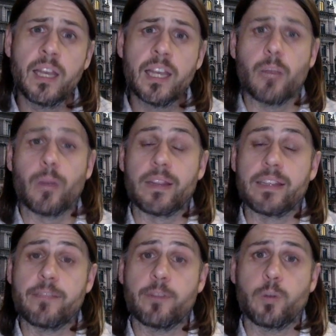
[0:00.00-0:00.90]
And one of
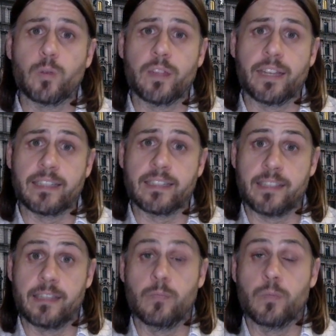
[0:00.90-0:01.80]
the difficult things
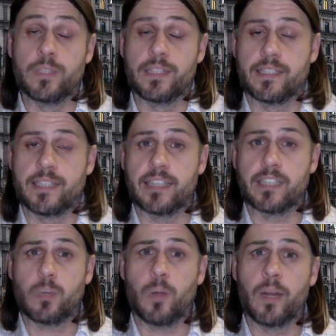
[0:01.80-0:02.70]
that was discussed
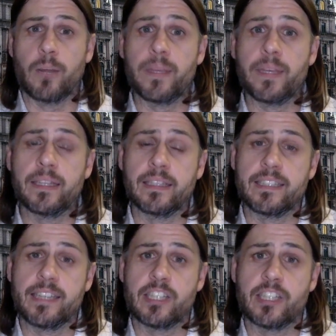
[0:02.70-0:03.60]
quite a bit in the
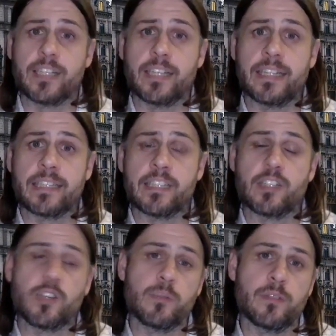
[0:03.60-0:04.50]
session is in
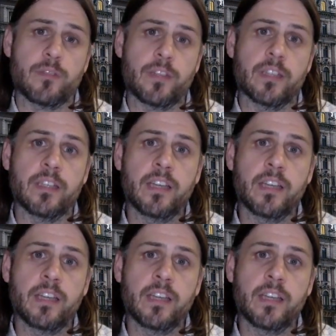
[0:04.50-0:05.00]
terms of the,